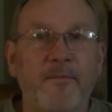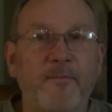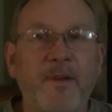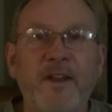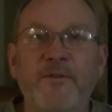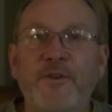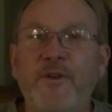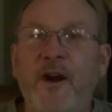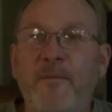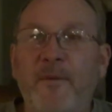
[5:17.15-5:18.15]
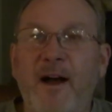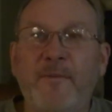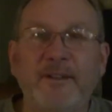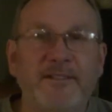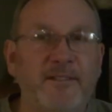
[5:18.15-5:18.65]
Many of you know I'm,
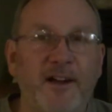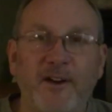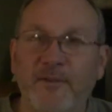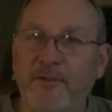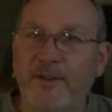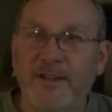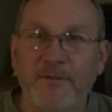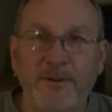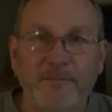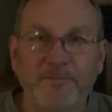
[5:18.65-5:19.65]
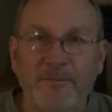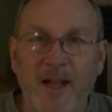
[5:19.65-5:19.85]
I'm a sucker for different,